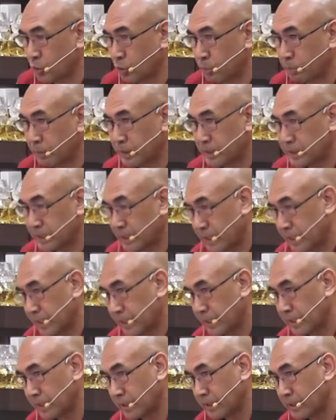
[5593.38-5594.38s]
your mind
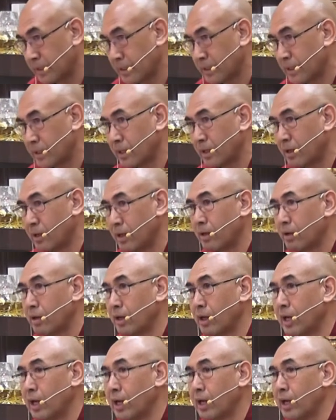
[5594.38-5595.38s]
again
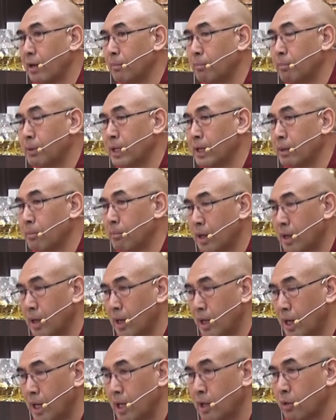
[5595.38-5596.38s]
become
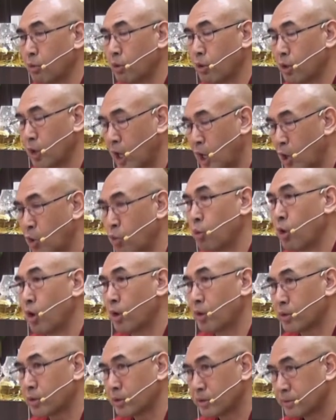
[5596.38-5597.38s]

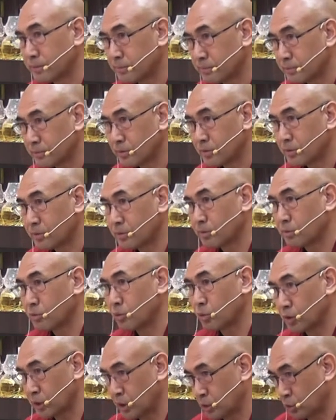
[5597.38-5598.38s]
outward,
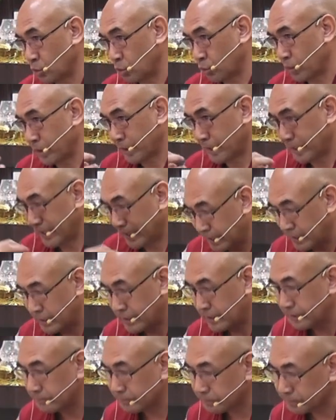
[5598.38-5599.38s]
not just looking
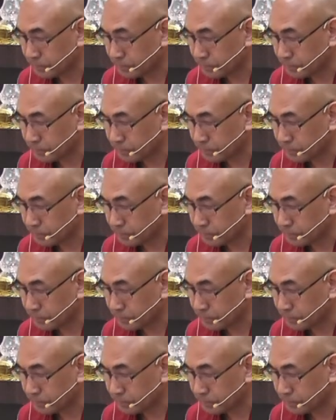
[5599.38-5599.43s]
in.